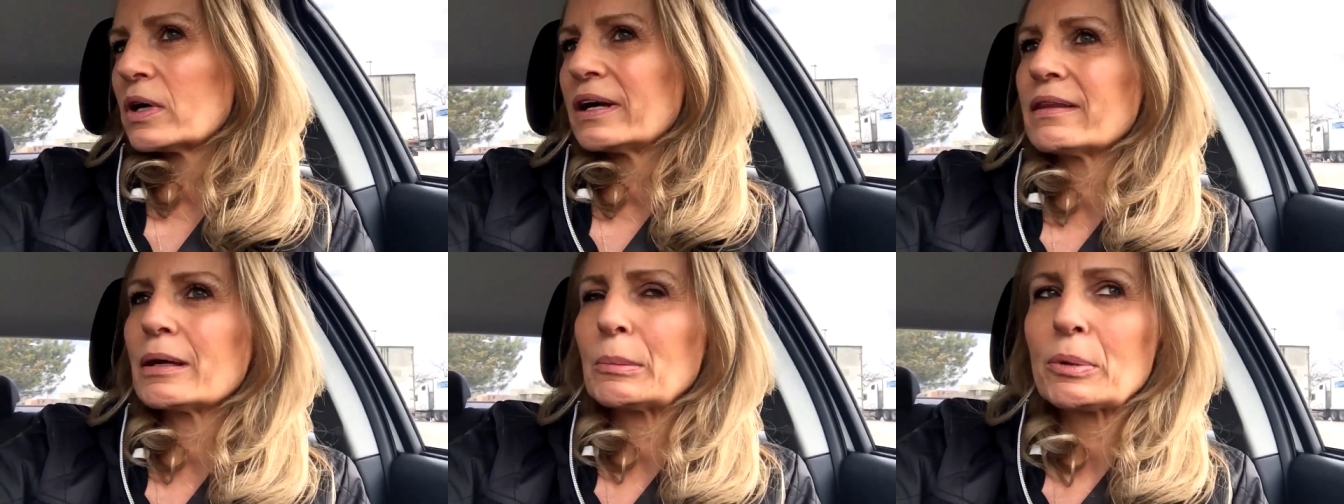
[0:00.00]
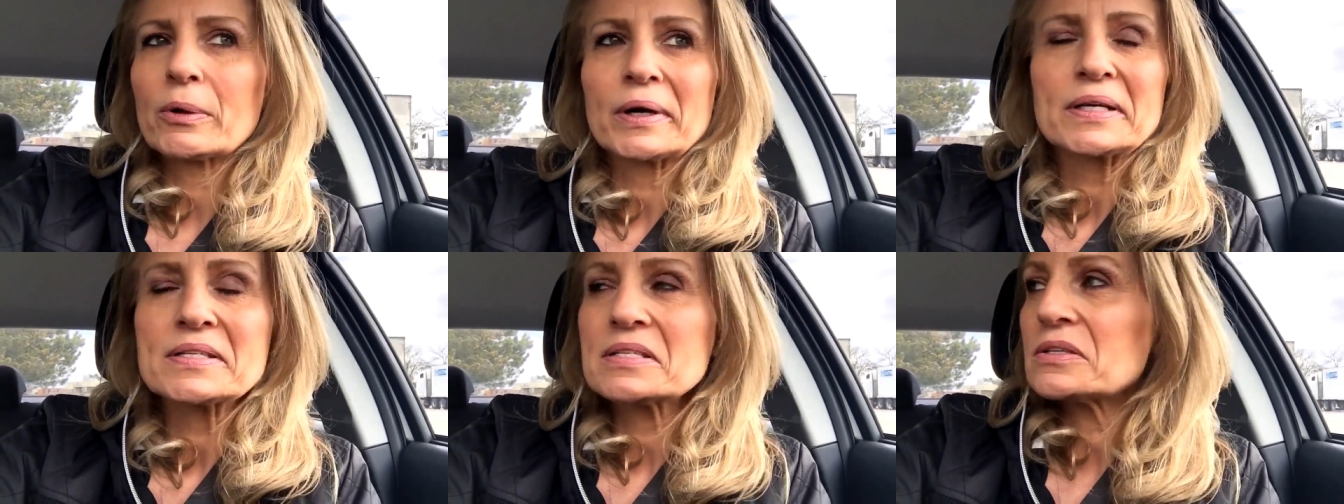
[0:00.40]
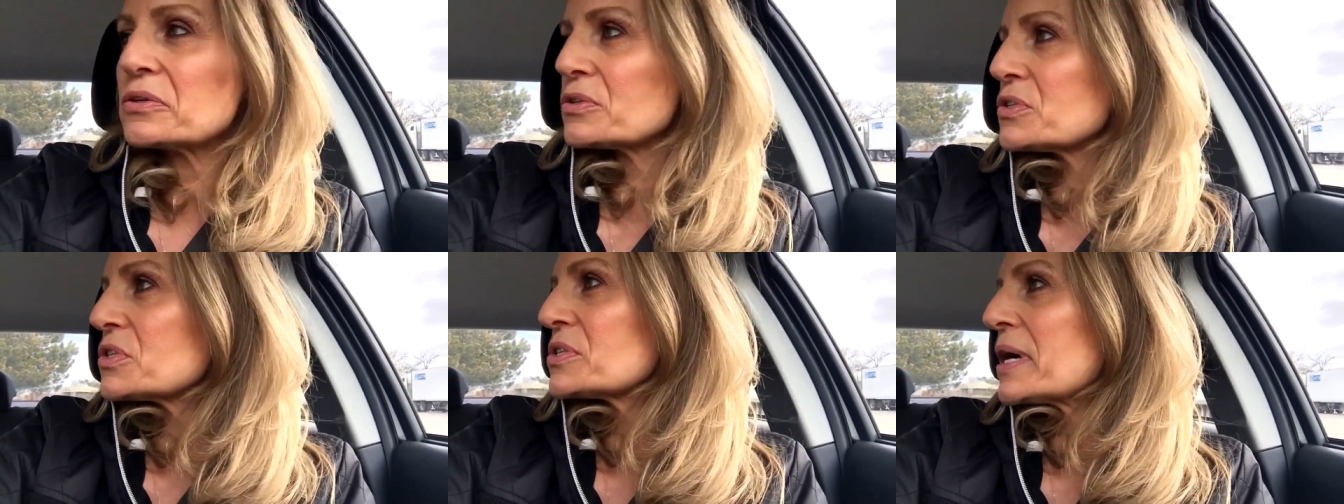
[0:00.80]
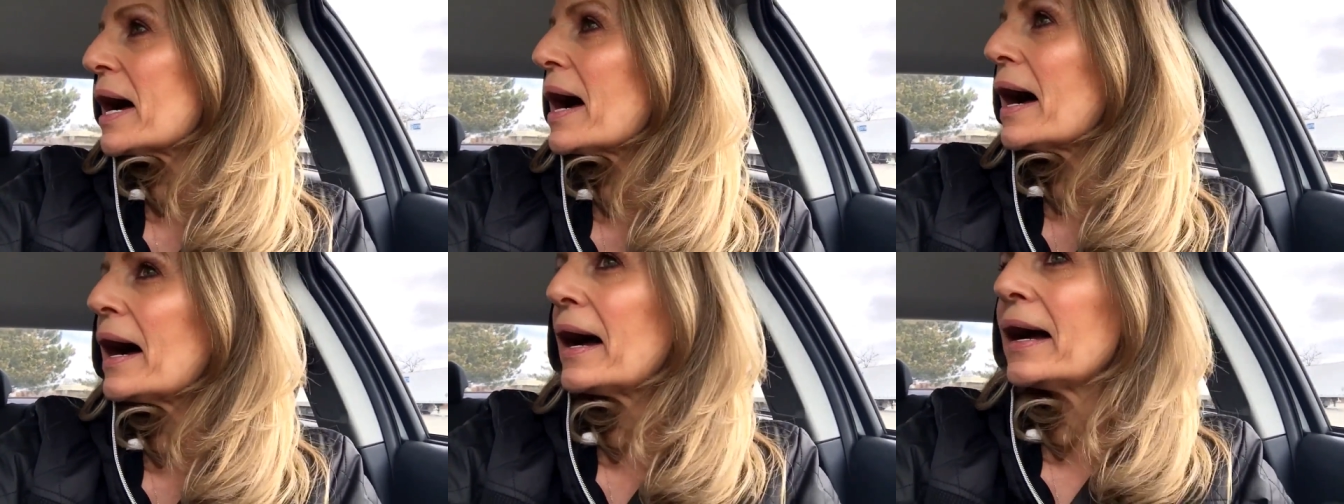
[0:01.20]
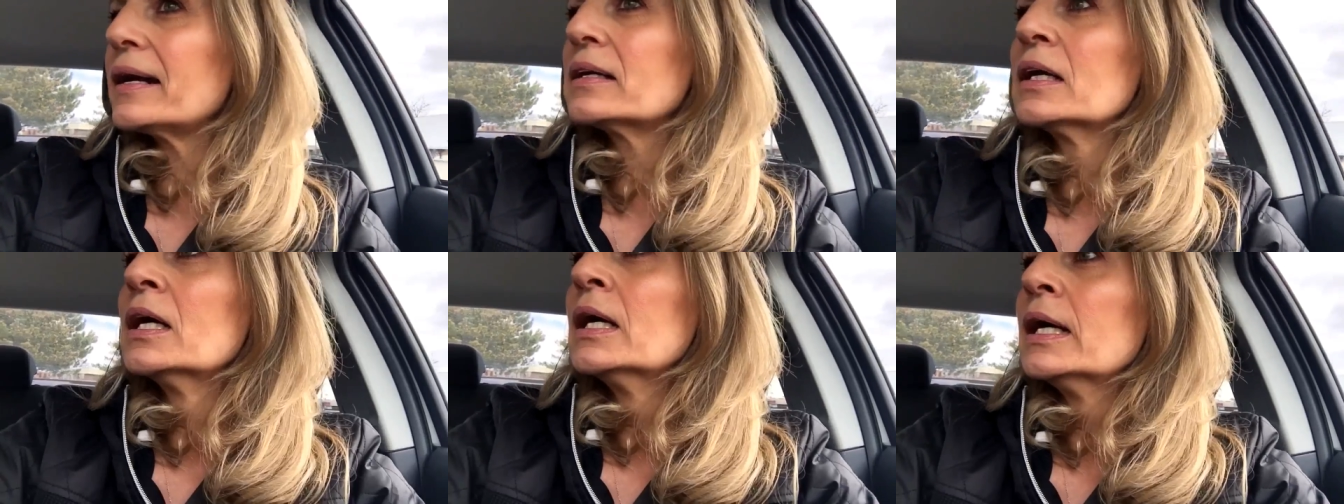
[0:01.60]
on the pricier
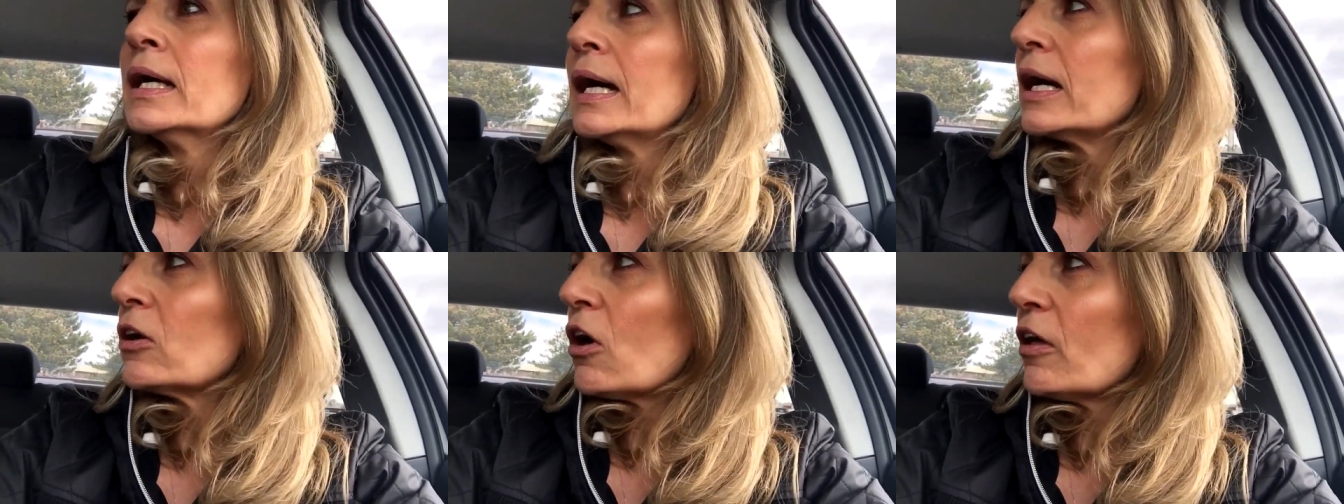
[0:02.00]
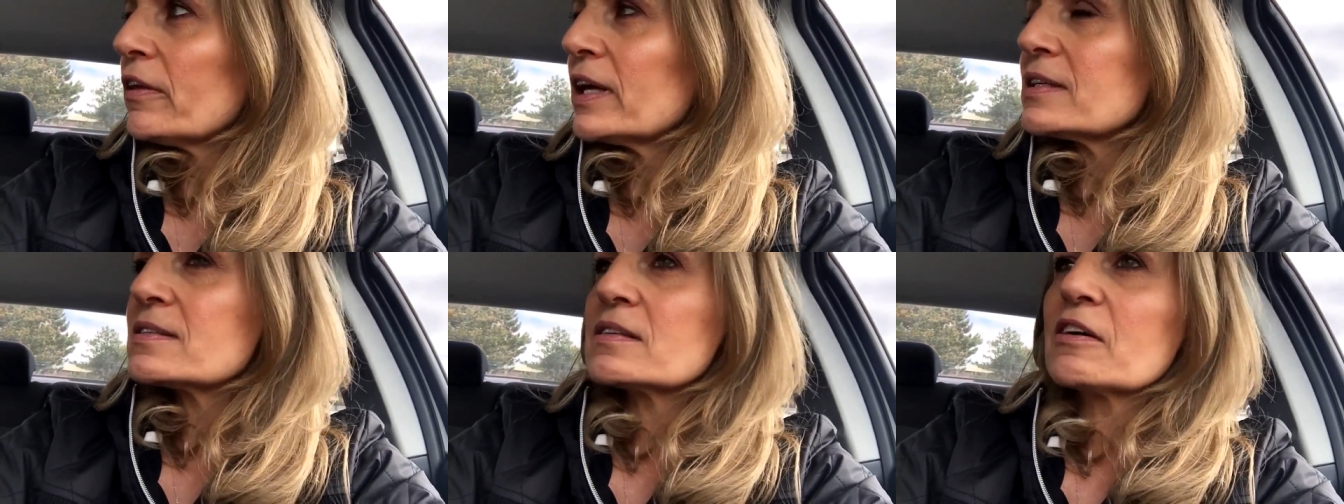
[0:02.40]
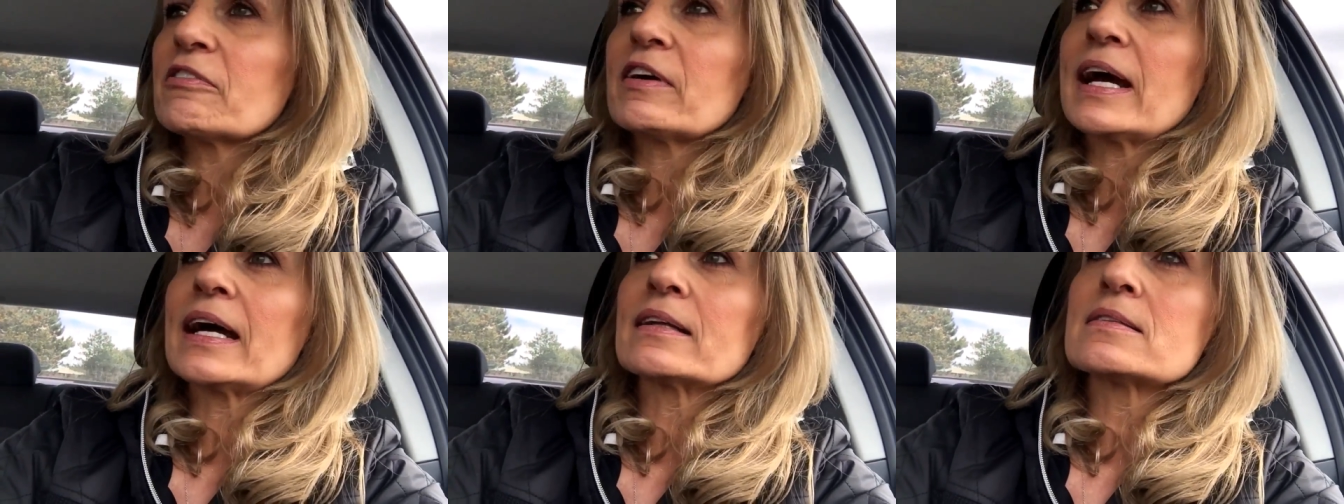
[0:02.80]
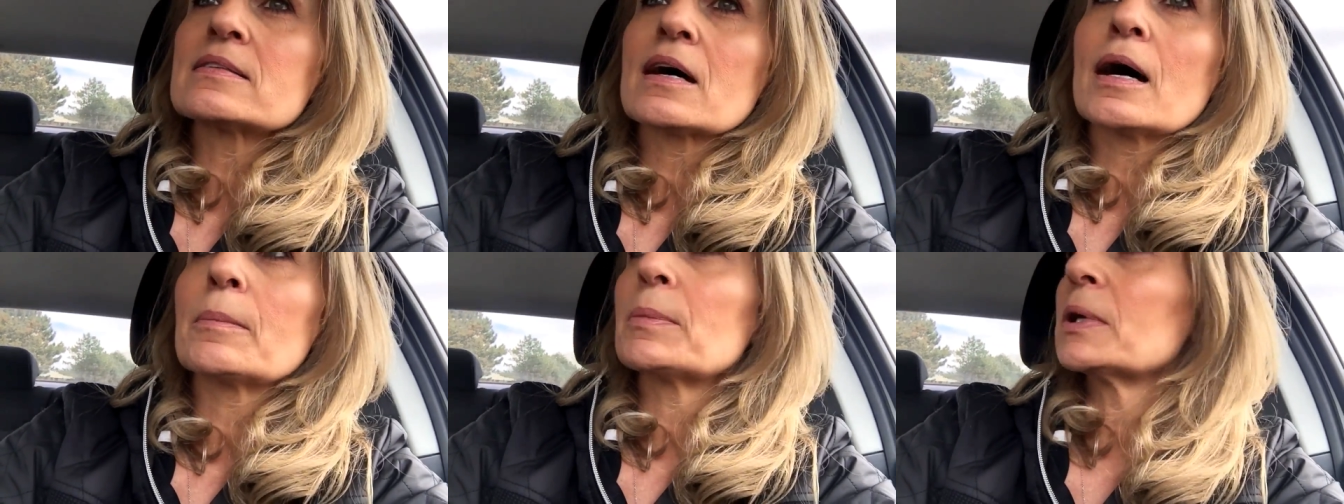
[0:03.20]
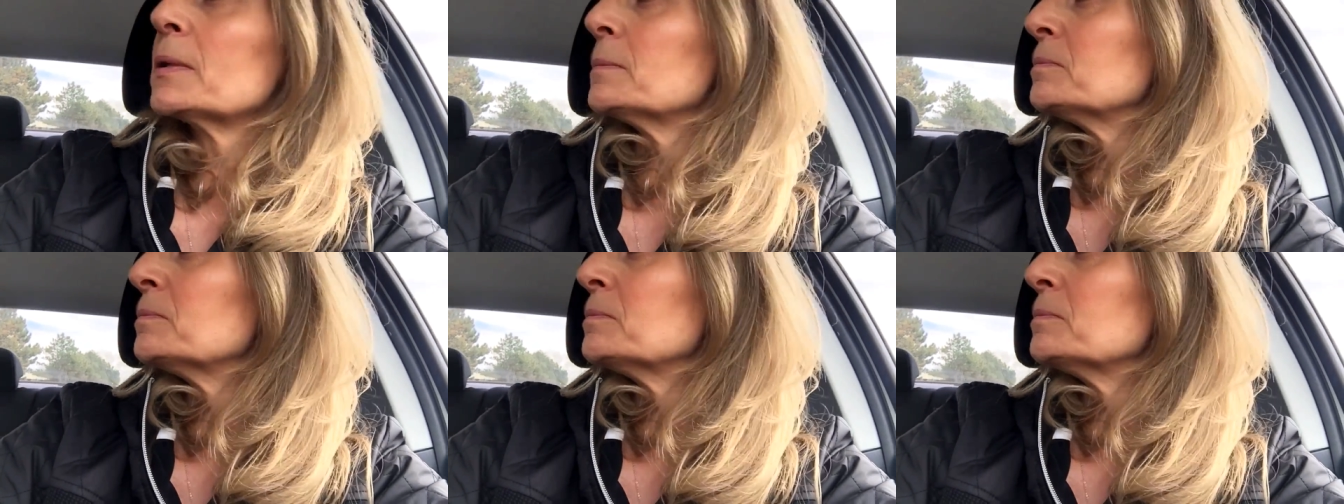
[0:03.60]
side, and all that stuff adds up.